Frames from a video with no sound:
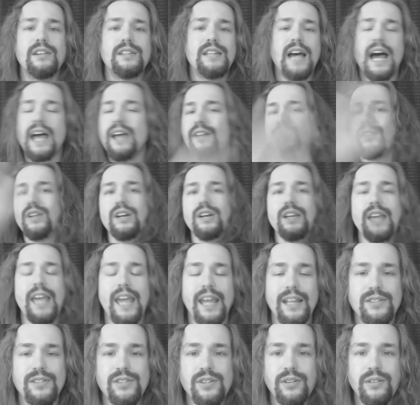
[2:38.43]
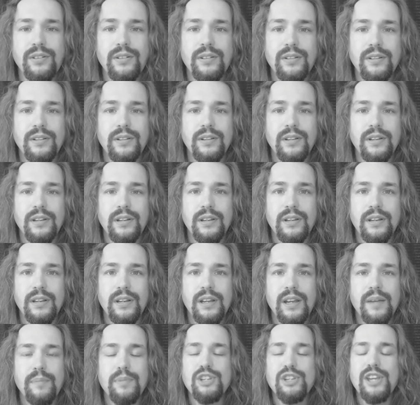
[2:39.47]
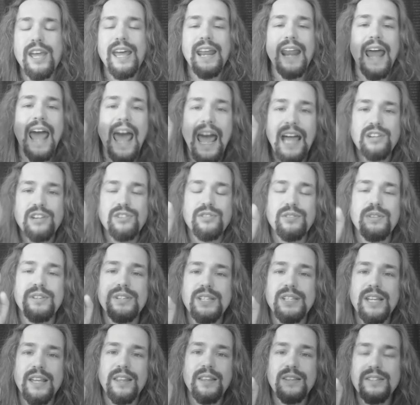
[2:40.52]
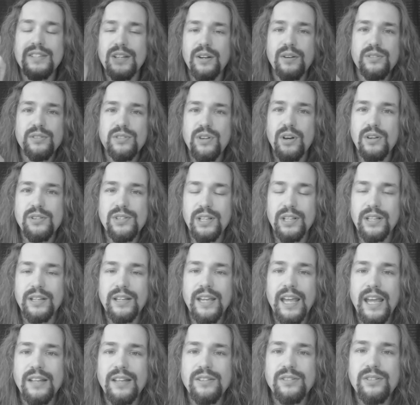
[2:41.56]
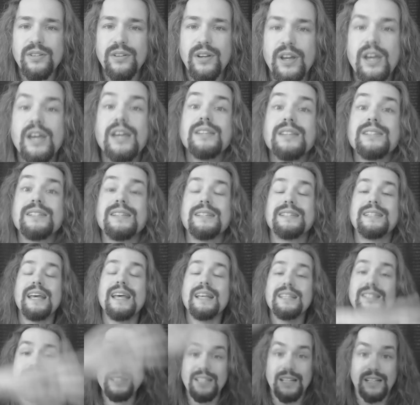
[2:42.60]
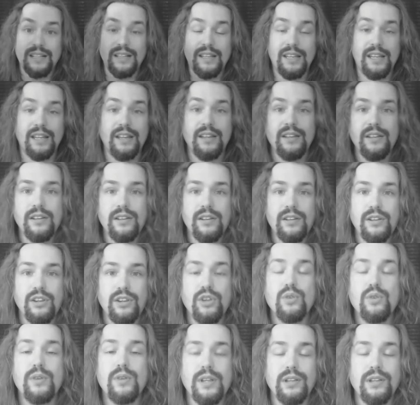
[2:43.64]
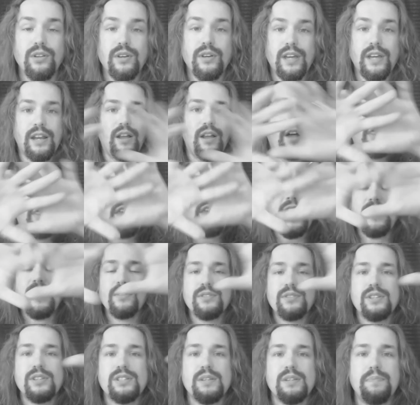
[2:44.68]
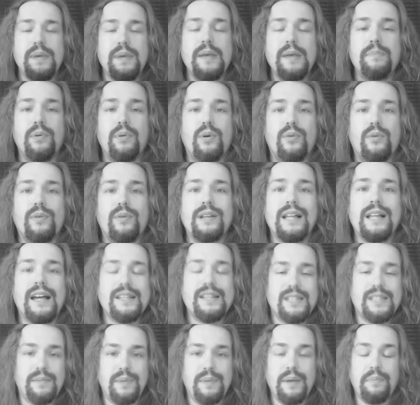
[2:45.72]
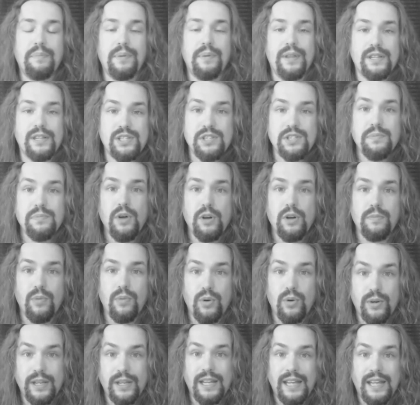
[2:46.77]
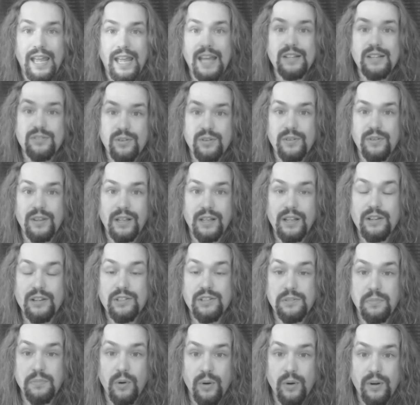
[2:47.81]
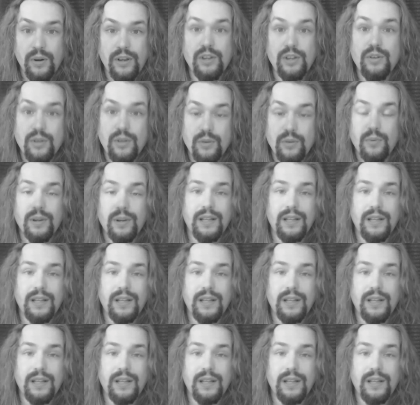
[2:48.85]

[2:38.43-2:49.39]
Die of lung cancer. But you can't actually say that cigarettes cause lung cancer. Statistically, you can look at thousands of people and realize that people that smoke more get cancer in the lungs more, and you can